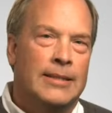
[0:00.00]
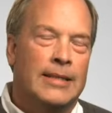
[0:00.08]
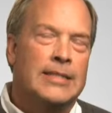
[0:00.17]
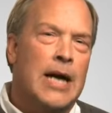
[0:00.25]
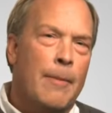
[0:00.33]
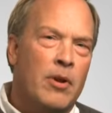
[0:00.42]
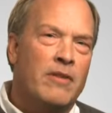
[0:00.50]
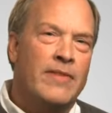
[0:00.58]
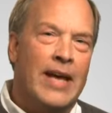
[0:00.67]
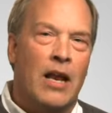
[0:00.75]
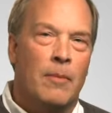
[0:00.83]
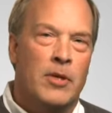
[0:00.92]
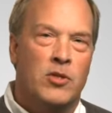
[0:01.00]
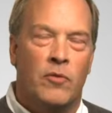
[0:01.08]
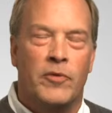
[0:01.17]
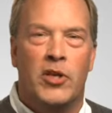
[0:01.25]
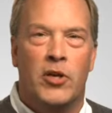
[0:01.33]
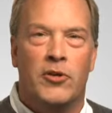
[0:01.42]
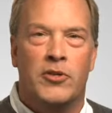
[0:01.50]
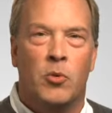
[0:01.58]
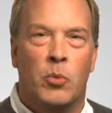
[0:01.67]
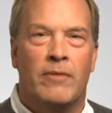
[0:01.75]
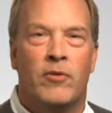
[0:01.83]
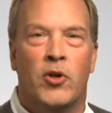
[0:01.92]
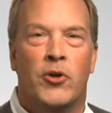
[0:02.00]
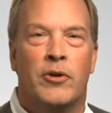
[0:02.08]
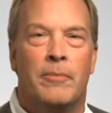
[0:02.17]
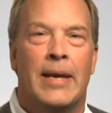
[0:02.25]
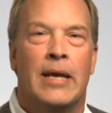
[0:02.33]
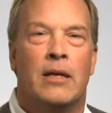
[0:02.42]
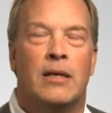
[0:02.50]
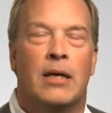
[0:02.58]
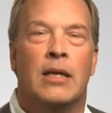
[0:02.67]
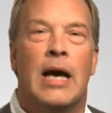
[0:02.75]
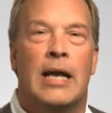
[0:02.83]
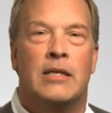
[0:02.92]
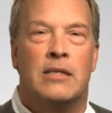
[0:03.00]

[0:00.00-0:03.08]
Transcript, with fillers: a couple of elements over the years that we've learned make a lot of